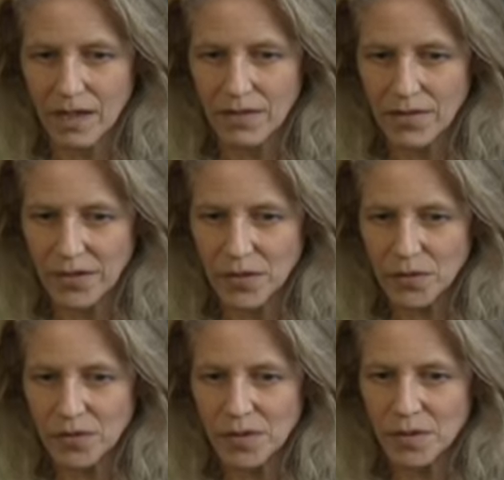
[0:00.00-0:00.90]

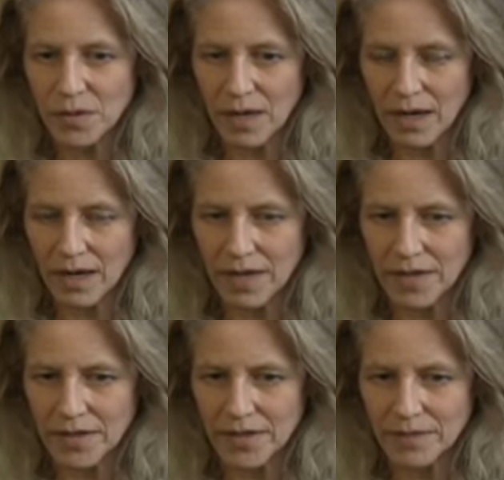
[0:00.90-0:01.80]
Those who
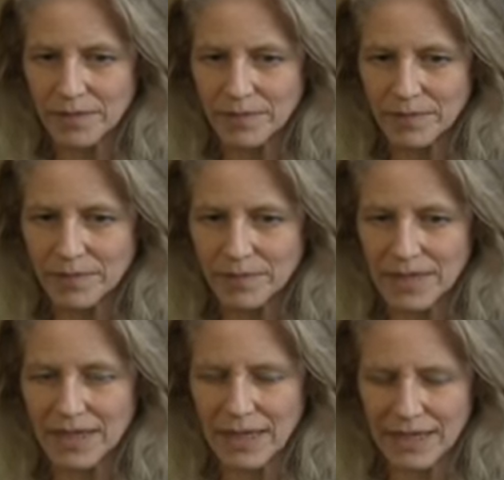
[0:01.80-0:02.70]
are,
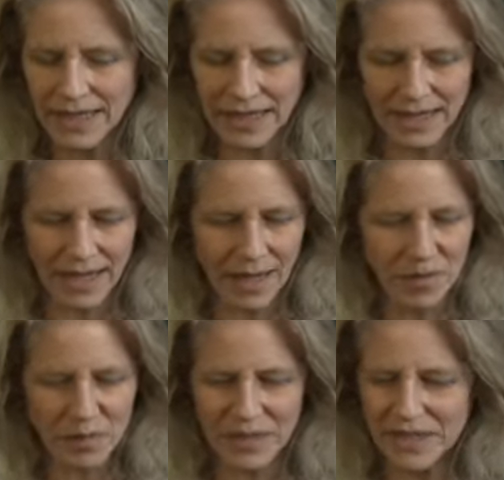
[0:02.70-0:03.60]
and again, I'm
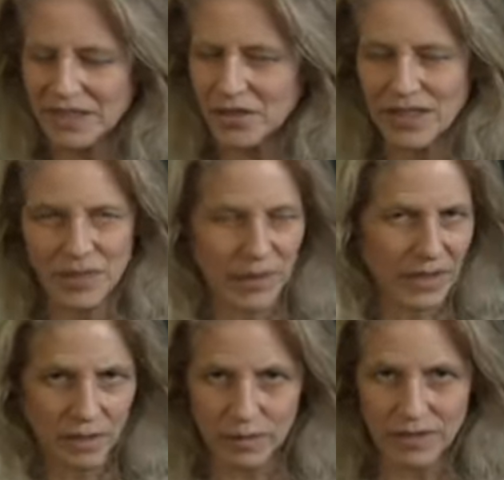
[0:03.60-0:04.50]
speaking across
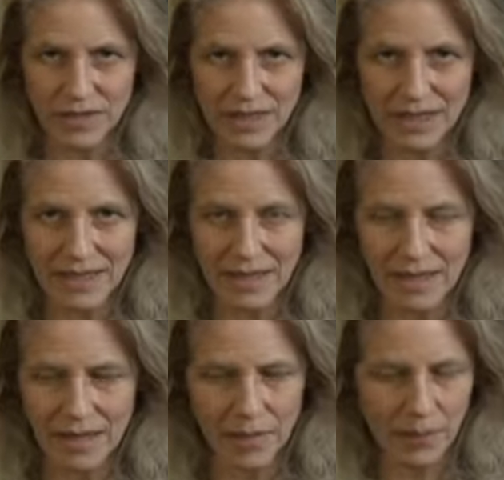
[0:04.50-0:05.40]
parallel worlds.
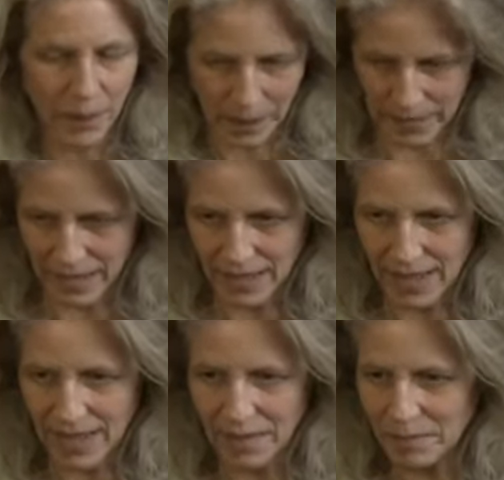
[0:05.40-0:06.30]
I'm
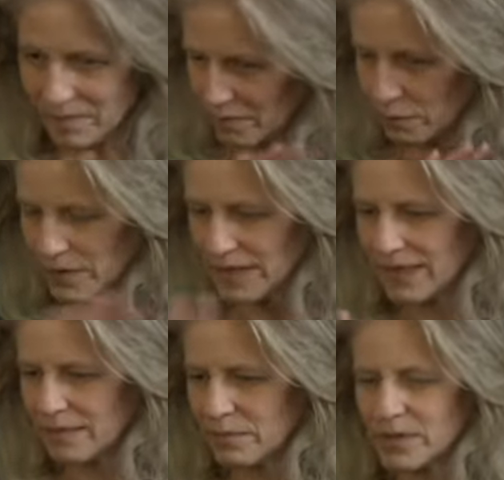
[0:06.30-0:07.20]

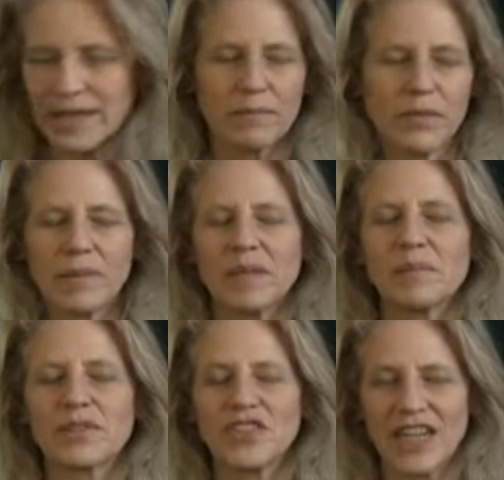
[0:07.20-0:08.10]
really probably
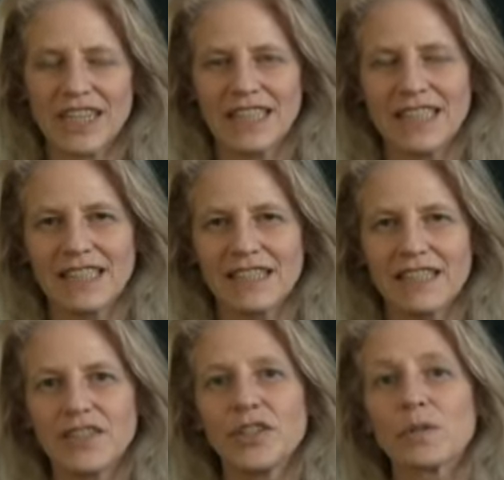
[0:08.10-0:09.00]
projecting
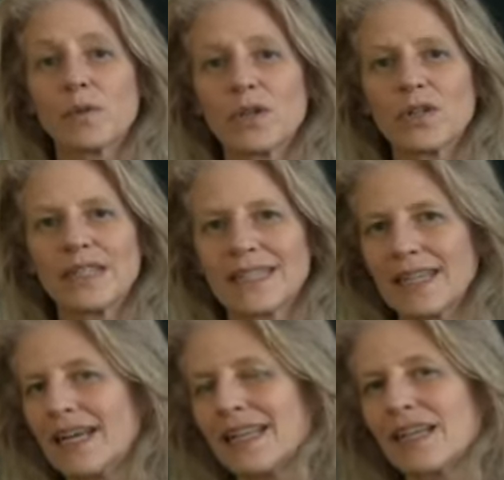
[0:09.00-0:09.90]
that your world is
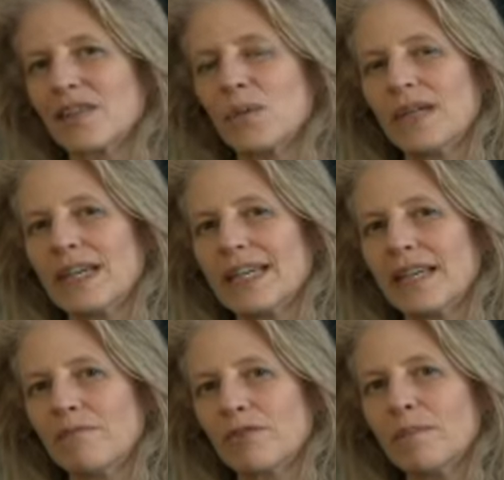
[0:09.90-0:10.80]
a lot like the one I
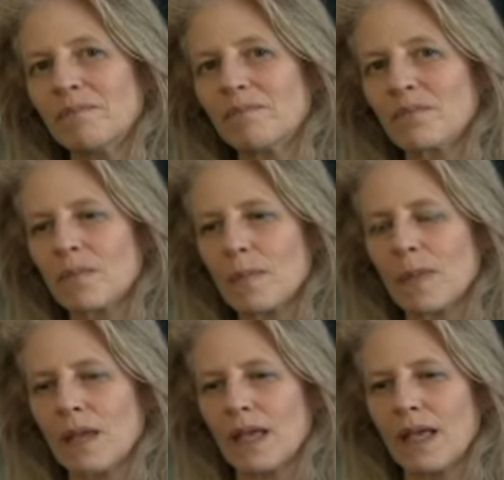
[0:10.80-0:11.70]
came from,
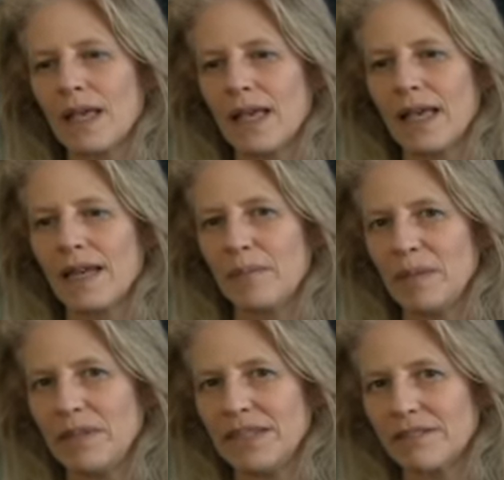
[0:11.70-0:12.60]
and it
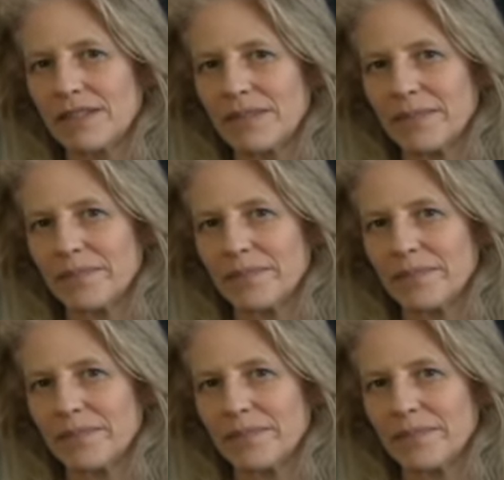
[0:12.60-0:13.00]
may be different,